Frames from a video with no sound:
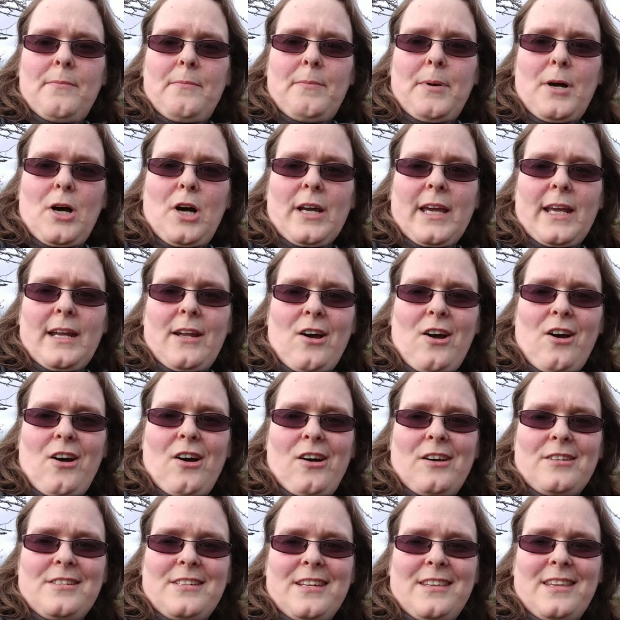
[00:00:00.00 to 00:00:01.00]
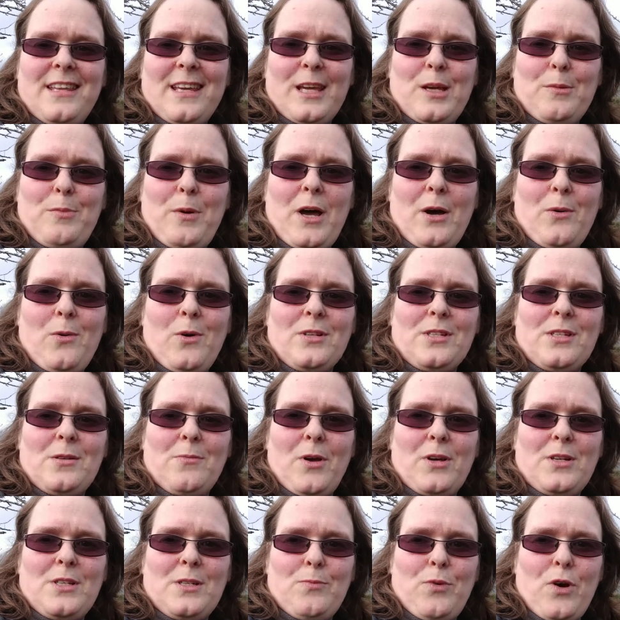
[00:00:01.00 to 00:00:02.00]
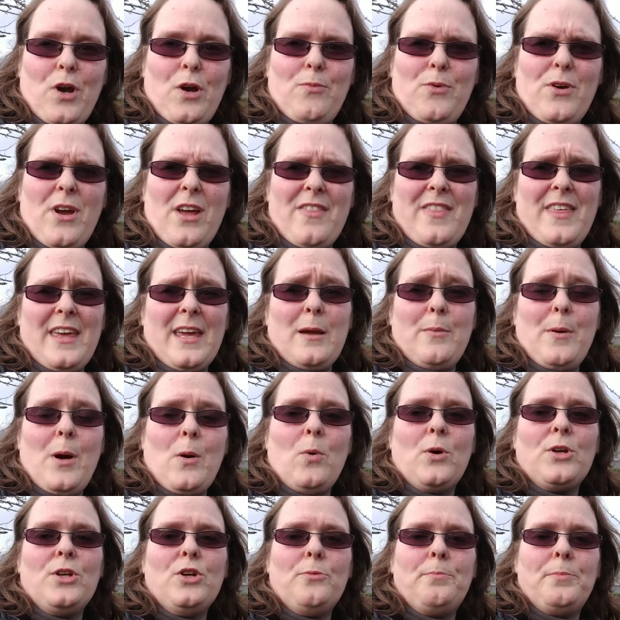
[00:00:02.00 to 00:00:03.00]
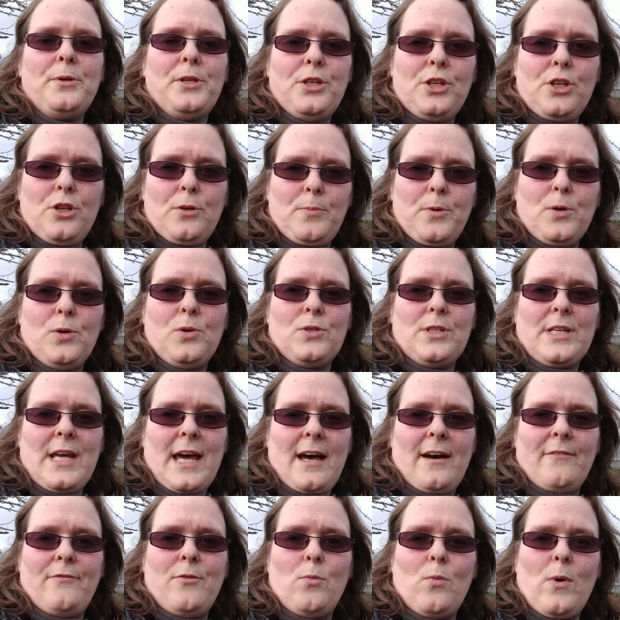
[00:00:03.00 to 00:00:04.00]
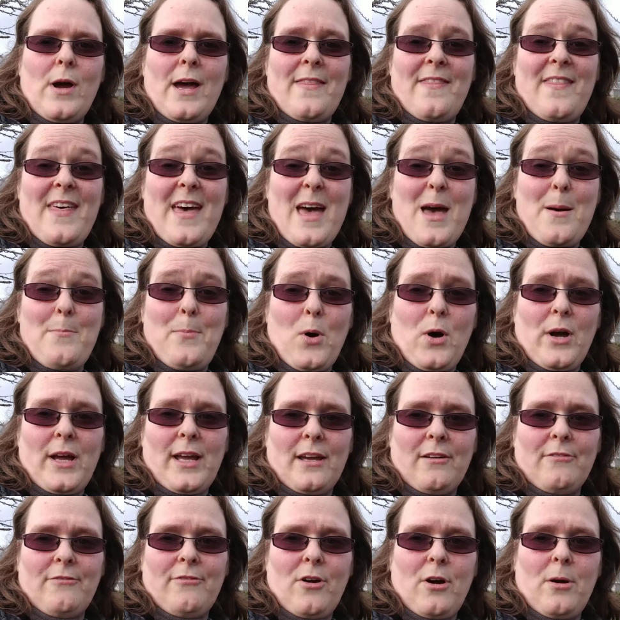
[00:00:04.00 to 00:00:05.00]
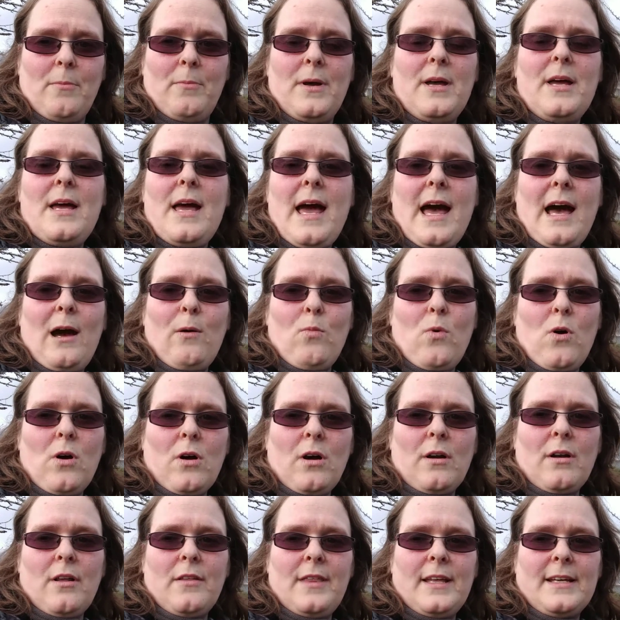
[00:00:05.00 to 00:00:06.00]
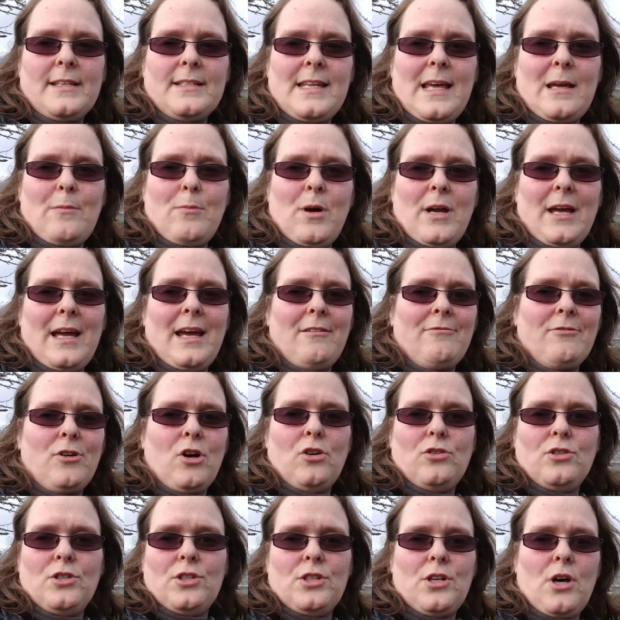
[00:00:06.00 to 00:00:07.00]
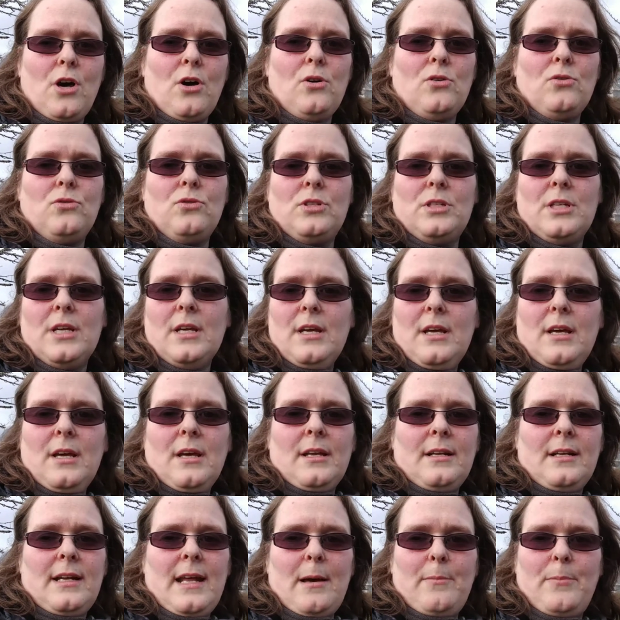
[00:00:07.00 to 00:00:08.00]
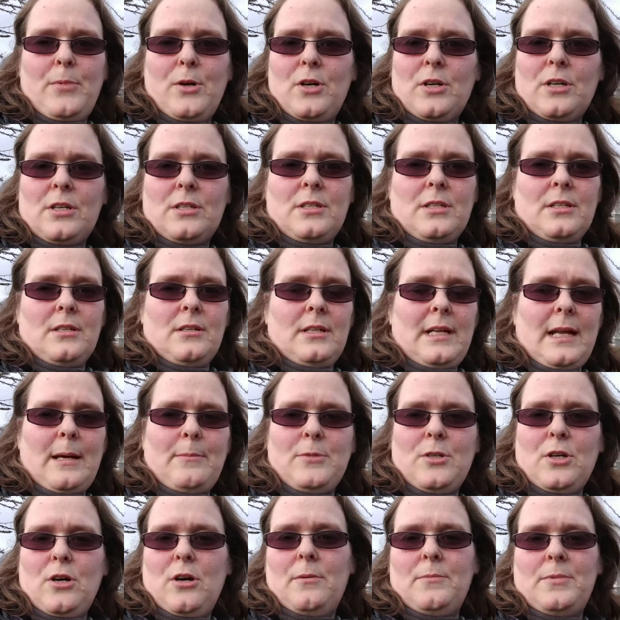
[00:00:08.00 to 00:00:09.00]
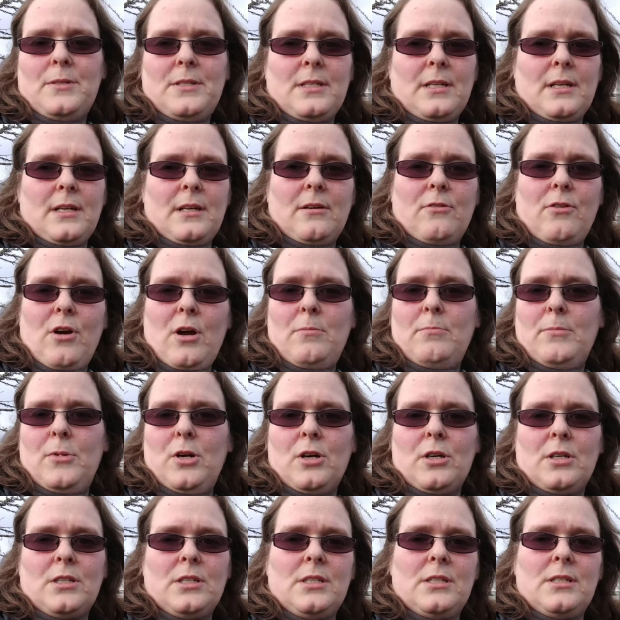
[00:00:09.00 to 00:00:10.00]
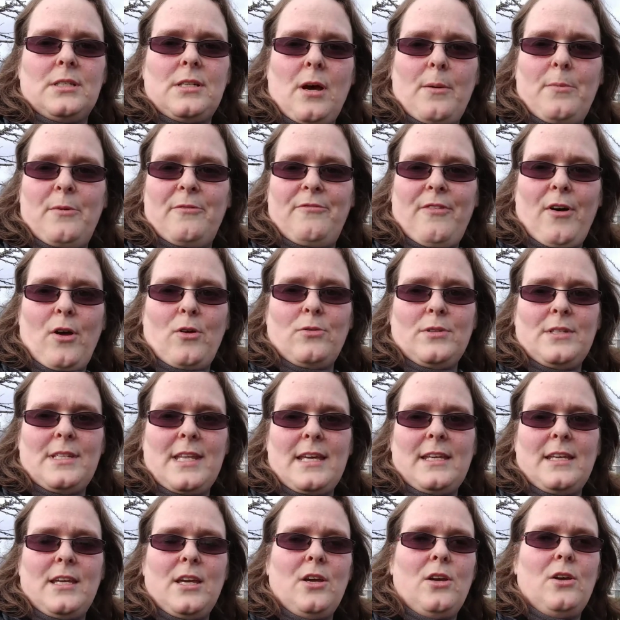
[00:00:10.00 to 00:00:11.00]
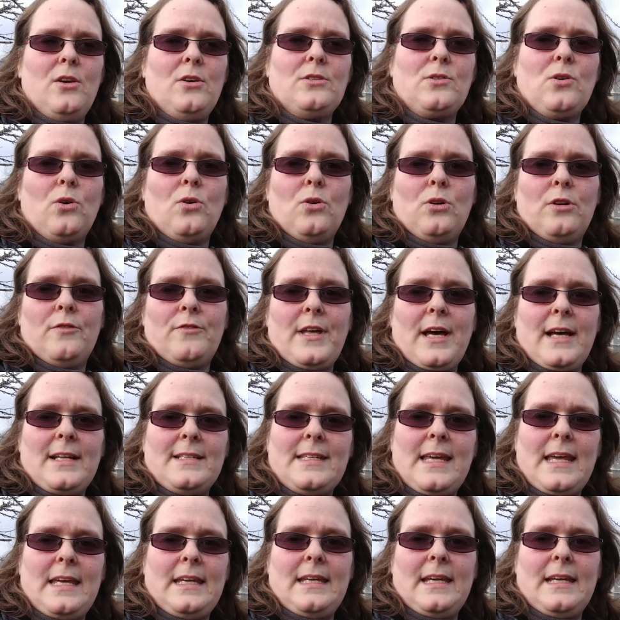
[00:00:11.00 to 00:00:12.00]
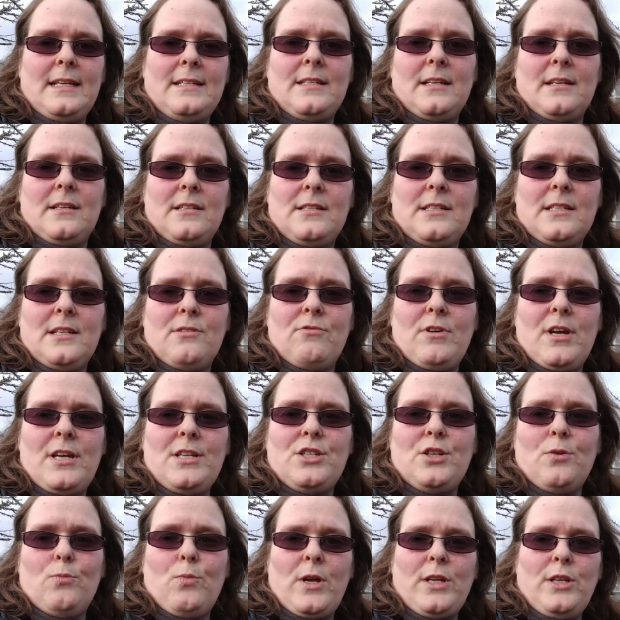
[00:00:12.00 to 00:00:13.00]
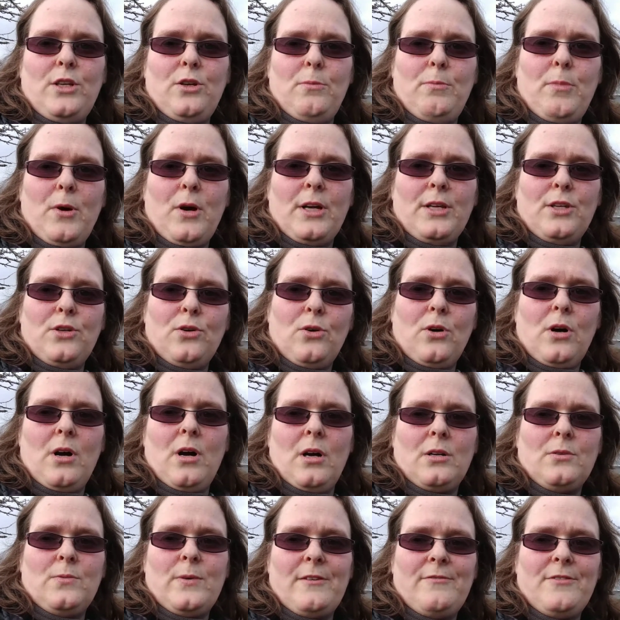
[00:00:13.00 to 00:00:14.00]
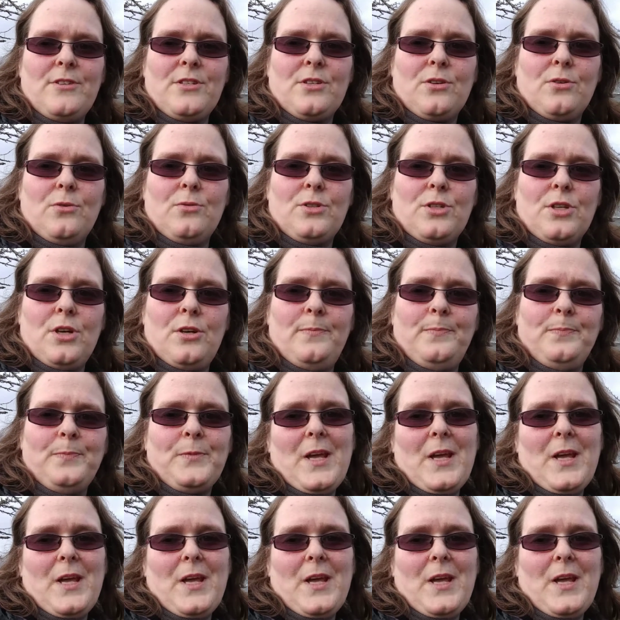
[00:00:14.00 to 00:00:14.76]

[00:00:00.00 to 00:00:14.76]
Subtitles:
bargain hard, think about what's the most appropriate, and think about what your pupils have and where they're buying from, and what kind of things they might have: consoles, netbooks, laptops, Chromebooks, type of phones they use, all of that. Take it into consideration when you buy your hardware for school too.